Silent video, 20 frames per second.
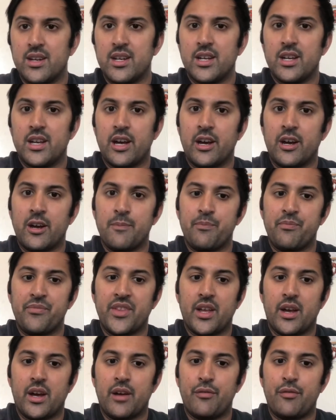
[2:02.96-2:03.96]

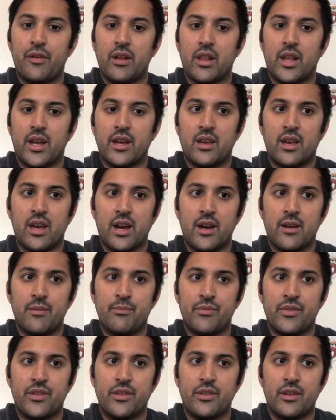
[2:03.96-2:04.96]
I feel like
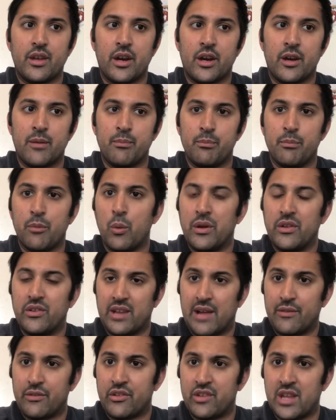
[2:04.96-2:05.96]
Moeen's going to
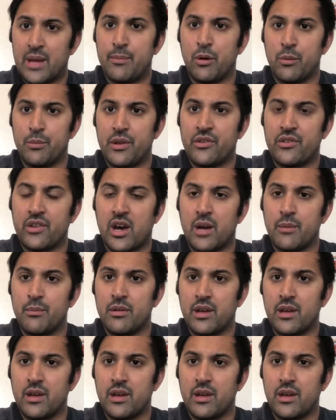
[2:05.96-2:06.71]
have to step up this time